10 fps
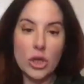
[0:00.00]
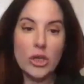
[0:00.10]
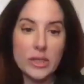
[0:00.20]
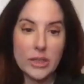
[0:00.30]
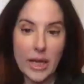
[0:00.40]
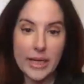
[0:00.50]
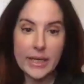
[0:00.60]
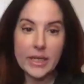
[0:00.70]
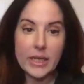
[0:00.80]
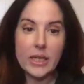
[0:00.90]
looks
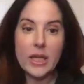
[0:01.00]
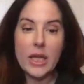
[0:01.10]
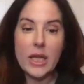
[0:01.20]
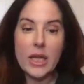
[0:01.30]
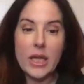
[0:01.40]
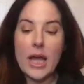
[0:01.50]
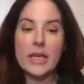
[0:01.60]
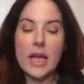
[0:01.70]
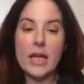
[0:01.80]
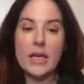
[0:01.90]
like
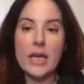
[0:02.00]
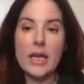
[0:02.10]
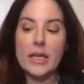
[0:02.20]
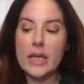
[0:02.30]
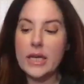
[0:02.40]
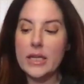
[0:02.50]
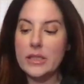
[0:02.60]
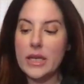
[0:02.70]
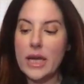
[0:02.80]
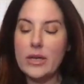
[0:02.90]
And
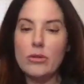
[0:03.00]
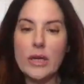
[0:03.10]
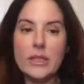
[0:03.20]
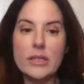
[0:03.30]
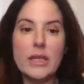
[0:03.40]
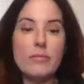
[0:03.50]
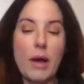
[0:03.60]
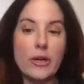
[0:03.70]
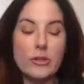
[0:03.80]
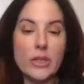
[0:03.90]
is, and I don't like to
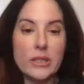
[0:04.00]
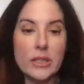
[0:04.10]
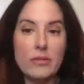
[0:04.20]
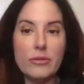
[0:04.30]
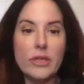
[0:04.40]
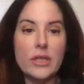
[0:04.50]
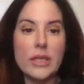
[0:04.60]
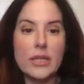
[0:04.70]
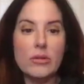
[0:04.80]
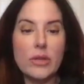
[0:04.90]
say modern day
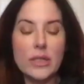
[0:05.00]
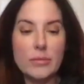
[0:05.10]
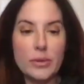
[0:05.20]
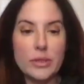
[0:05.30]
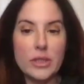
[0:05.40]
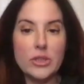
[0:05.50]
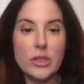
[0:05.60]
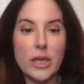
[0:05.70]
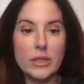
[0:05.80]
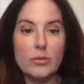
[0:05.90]
slavery because I don't like to put
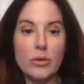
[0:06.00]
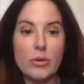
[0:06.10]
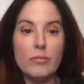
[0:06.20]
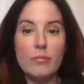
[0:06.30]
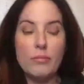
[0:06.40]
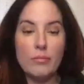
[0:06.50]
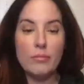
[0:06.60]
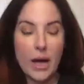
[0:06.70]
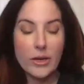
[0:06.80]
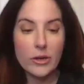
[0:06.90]
such a nice word
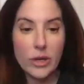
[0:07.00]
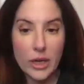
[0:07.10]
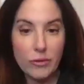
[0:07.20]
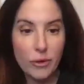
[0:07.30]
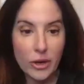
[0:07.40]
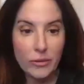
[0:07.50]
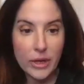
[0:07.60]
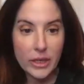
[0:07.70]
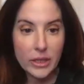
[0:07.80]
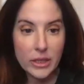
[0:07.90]
modern in
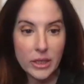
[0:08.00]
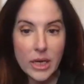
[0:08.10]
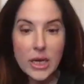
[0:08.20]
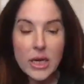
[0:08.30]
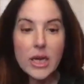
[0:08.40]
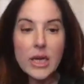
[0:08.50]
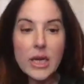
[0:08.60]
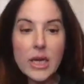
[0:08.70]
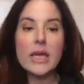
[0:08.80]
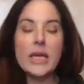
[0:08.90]
front of it,
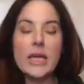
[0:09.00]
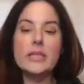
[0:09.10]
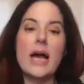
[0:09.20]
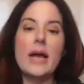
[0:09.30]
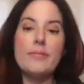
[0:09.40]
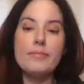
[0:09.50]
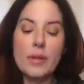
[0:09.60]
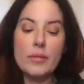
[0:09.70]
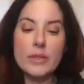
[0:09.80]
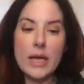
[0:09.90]
is
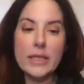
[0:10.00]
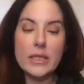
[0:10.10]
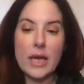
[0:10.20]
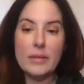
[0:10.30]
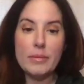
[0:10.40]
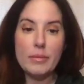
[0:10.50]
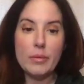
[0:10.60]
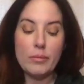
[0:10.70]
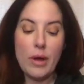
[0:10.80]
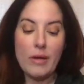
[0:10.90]
that besides a lot of
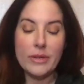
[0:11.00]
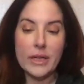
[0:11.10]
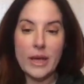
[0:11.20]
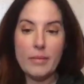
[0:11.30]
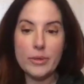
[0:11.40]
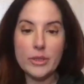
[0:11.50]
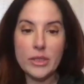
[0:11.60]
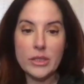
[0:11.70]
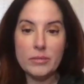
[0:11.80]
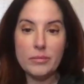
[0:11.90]
people profiting and
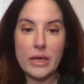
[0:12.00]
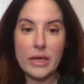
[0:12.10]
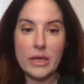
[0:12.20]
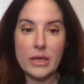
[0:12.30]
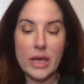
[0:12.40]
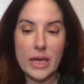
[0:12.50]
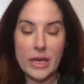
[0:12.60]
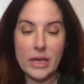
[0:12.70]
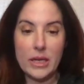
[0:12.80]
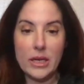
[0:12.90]
participating
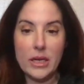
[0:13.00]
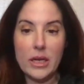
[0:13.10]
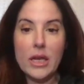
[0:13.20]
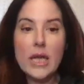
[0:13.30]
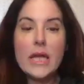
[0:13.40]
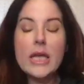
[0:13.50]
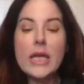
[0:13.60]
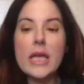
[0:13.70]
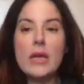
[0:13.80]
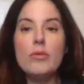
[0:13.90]
in it,
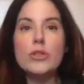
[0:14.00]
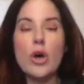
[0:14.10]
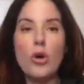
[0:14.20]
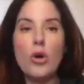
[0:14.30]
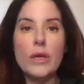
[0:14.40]
it was